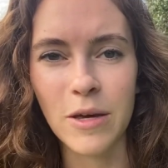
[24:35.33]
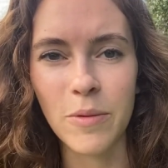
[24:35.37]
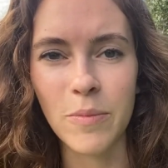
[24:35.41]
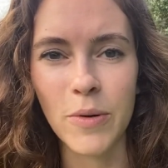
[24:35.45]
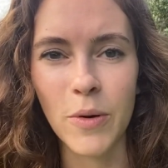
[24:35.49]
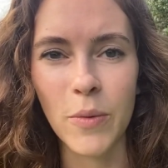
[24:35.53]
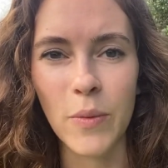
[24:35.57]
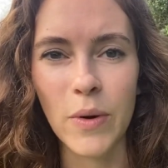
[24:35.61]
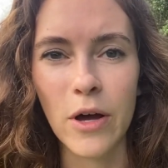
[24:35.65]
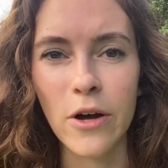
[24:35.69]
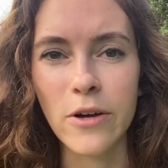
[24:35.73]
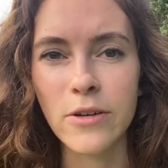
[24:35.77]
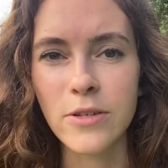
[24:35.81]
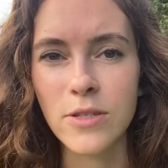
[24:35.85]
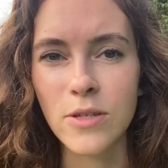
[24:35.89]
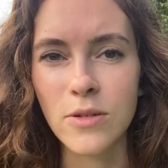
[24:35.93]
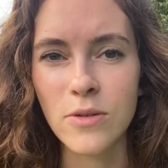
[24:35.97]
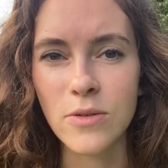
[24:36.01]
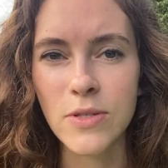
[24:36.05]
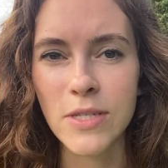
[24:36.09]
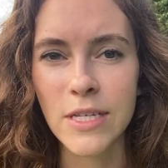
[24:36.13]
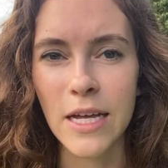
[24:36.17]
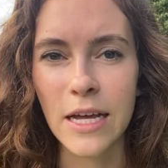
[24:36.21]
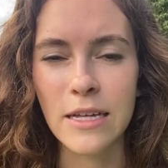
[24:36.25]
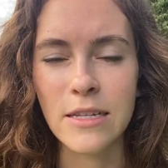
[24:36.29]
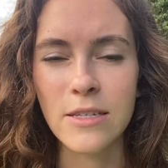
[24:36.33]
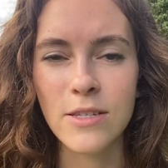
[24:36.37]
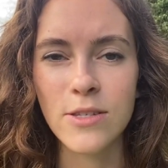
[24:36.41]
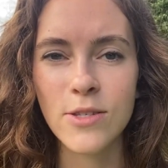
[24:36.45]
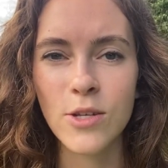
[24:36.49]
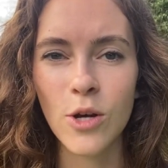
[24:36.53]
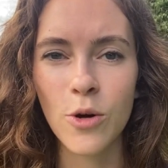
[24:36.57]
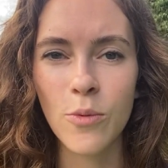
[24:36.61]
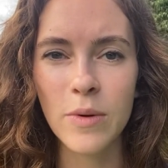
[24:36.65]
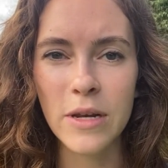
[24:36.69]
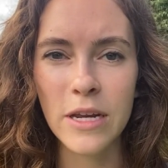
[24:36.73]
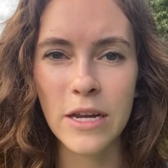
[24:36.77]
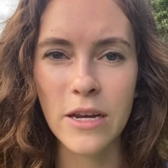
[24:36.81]
but we also send
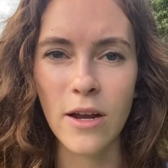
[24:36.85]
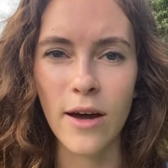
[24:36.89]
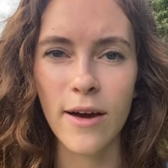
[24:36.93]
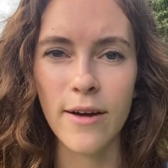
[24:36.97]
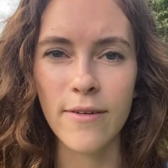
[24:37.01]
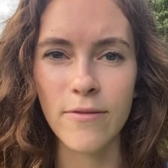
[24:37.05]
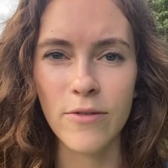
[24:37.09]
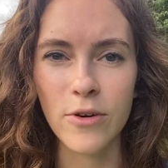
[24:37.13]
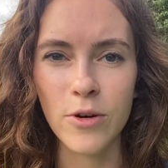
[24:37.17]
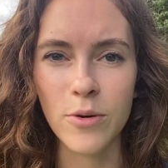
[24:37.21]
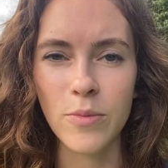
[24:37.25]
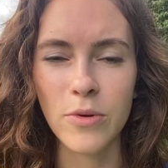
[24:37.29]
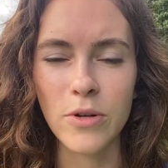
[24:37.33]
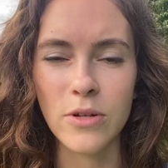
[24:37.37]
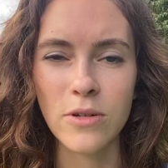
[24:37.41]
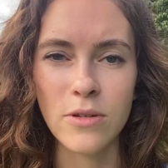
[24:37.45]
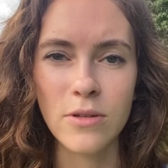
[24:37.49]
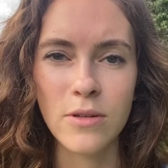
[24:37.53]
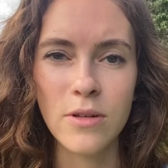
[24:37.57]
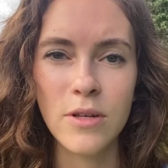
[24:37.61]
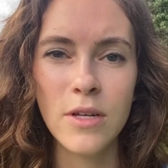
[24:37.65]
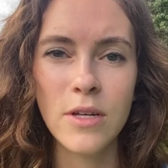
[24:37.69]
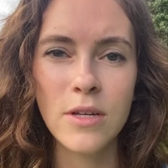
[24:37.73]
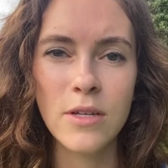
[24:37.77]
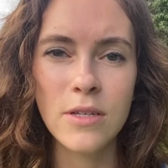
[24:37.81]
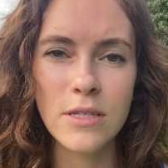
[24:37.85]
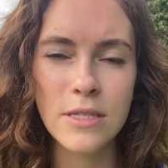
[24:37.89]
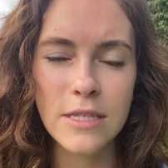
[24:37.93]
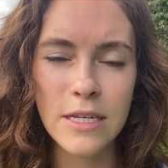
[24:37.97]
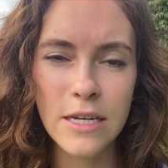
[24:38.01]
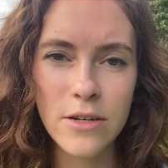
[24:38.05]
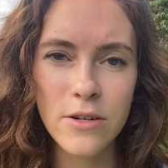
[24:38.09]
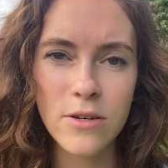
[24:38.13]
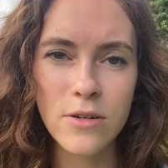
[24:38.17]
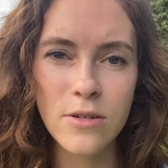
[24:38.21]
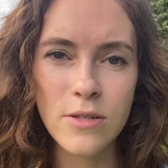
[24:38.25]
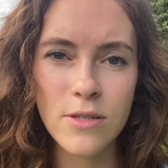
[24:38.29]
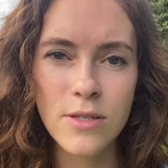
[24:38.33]
so many nonverbal
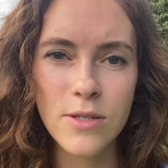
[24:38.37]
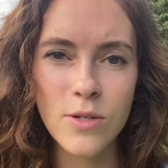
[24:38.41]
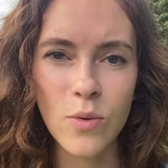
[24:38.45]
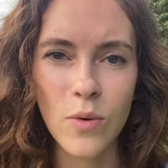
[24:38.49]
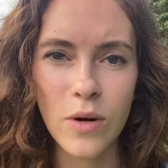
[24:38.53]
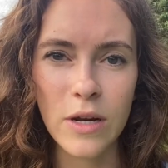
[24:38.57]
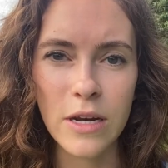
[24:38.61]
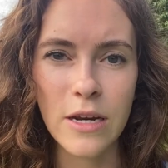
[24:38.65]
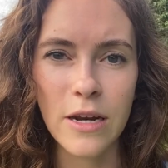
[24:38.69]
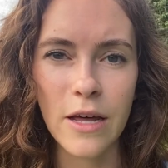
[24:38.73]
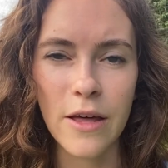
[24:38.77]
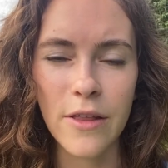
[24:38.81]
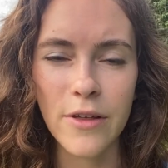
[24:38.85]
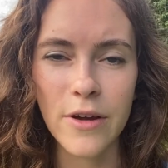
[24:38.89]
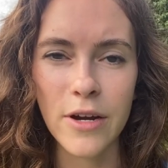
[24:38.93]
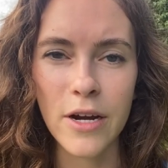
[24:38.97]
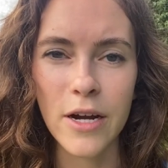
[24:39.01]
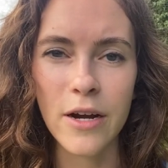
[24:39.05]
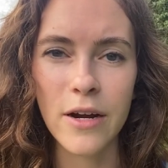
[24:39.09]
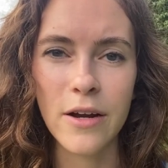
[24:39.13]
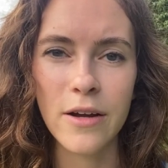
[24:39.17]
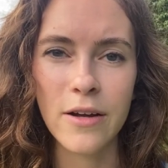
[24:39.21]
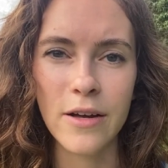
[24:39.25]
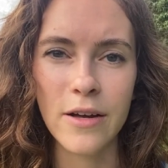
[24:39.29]
signals to one another,